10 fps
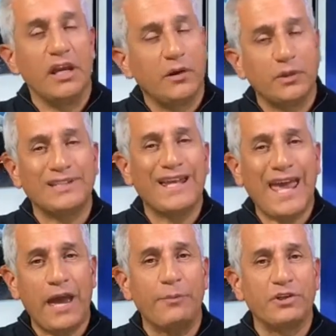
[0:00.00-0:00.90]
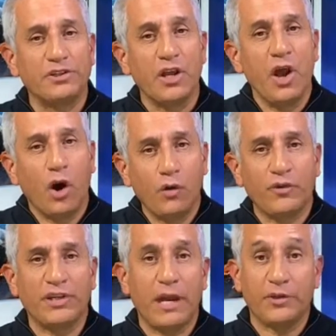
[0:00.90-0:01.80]
And what's going to happen is
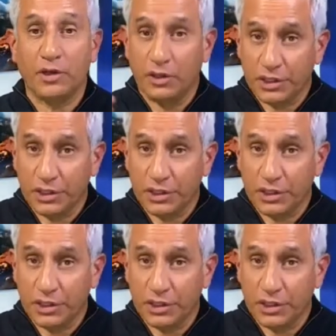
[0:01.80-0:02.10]
over time they're going to look